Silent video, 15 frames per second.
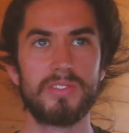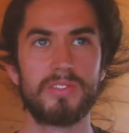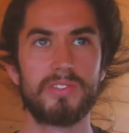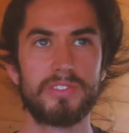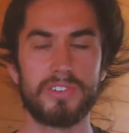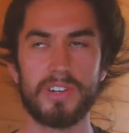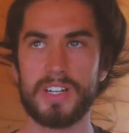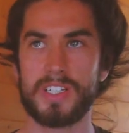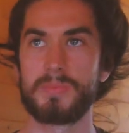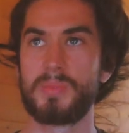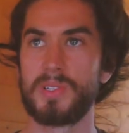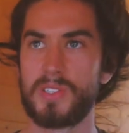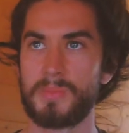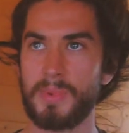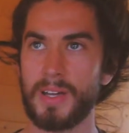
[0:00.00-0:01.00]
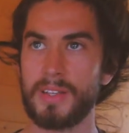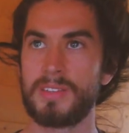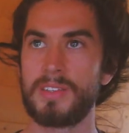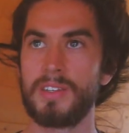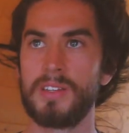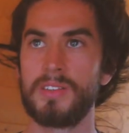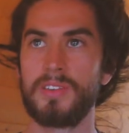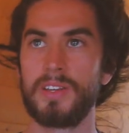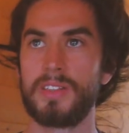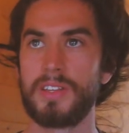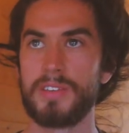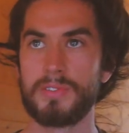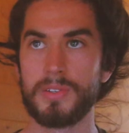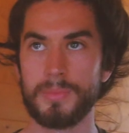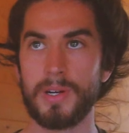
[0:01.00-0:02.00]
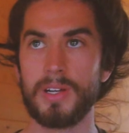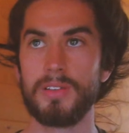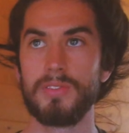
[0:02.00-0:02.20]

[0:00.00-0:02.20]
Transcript: fresh perspective, a different way